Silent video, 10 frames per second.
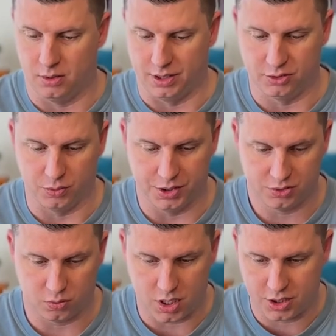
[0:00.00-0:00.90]
right, so we
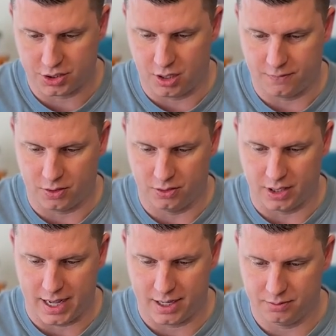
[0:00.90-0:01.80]
just washed off all
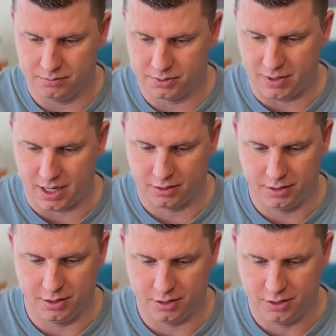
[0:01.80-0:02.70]
the Adams matte
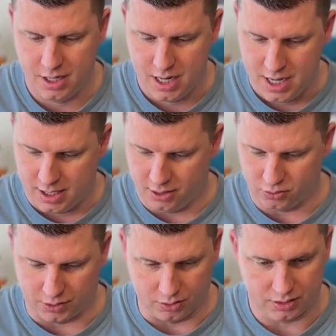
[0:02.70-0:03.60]
cleaner.
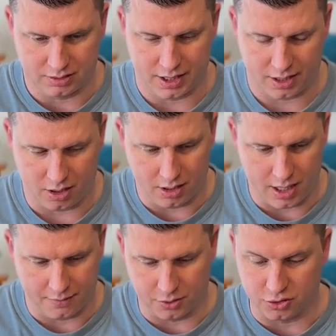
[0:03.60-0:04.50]
Here's what it looks like
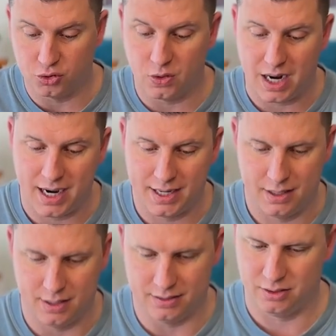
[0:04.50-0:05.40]
after it's dried.
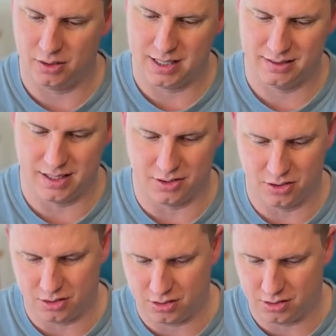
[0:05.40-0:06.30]
It still has that
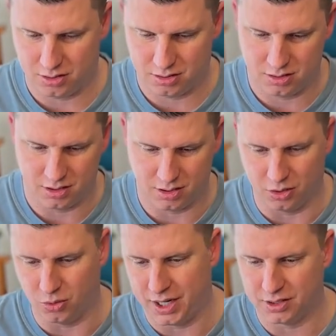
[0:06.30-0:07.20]
dull
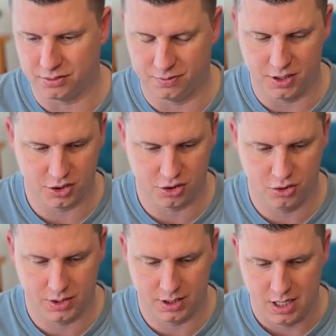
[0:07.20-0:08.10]
grayish finish
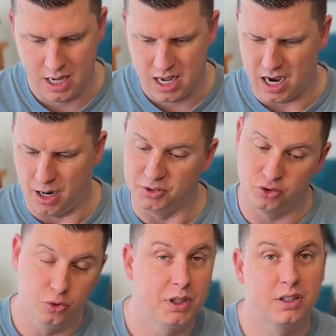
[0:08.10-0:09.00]
to it. I'm
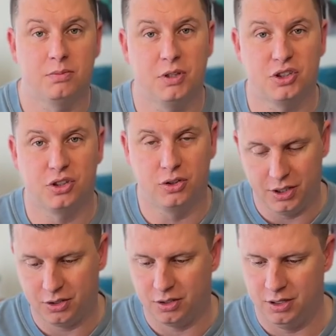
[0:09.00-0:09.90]
assuming it's much
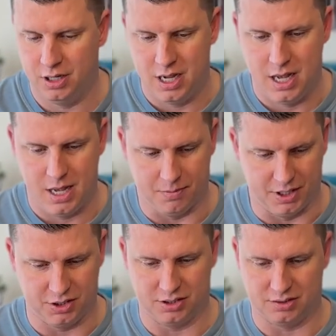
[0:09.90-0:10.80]
cleaner, but
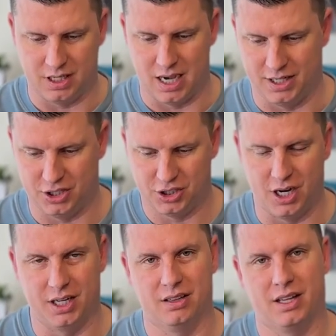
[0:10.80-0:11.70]
it's just not as
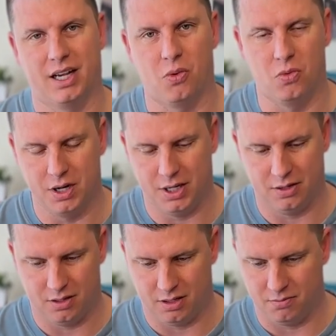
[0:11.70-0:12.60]
shiny like I want it.
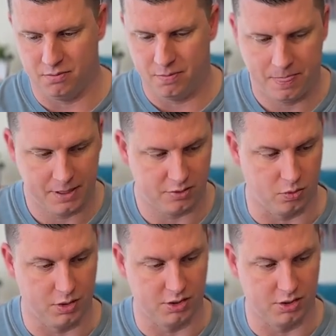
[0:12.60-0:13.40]
So we're gonna